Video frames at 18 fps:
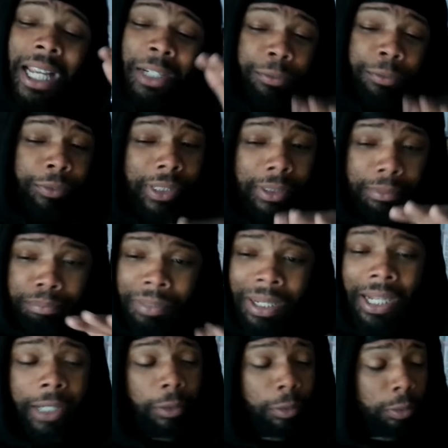every
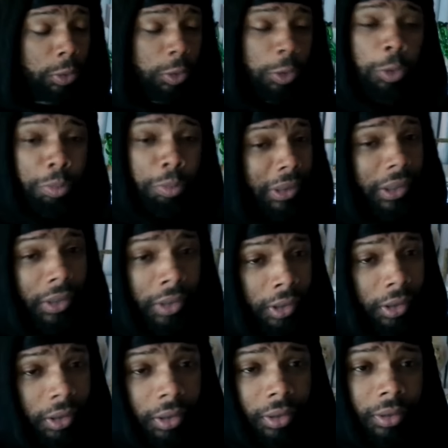battle to be
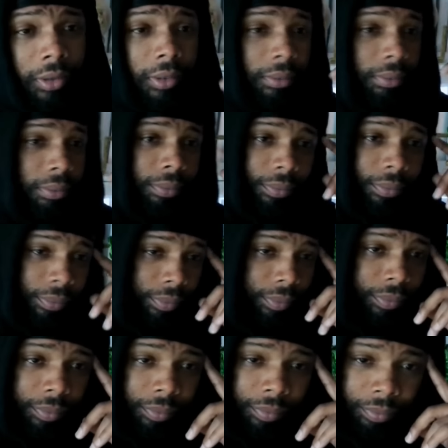good
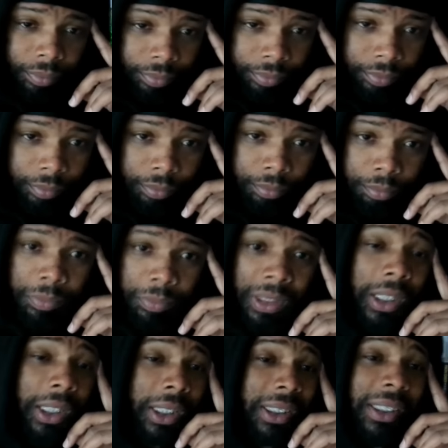
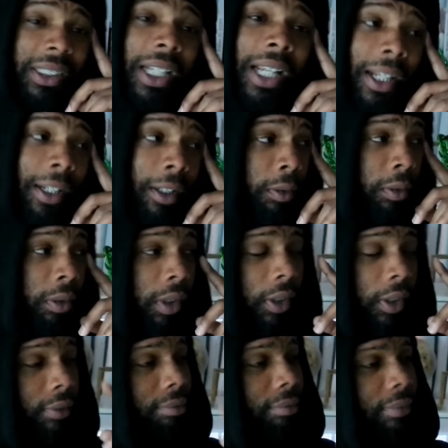because now
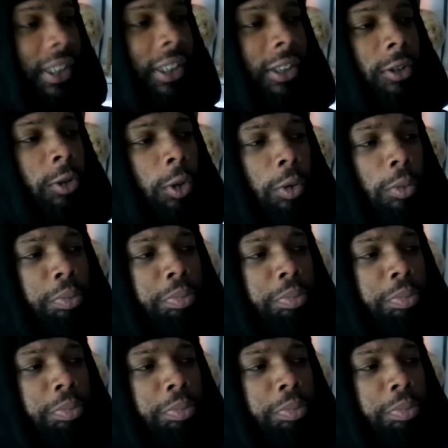there's no